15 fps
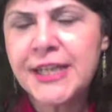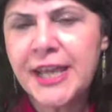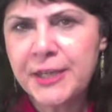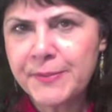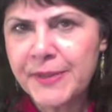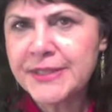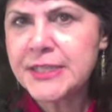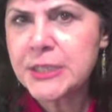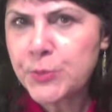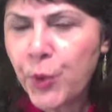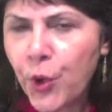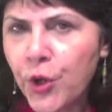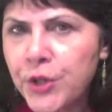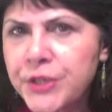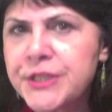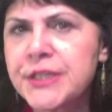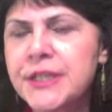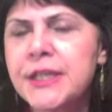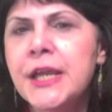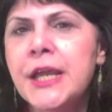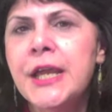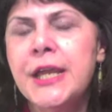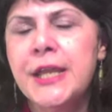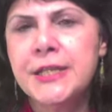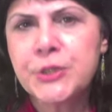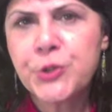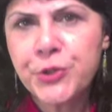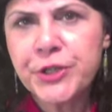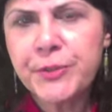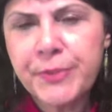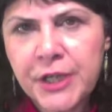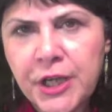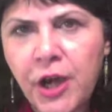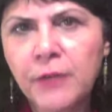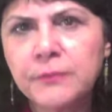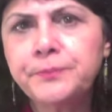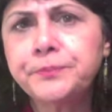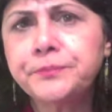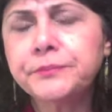Hekmati's party, is going to become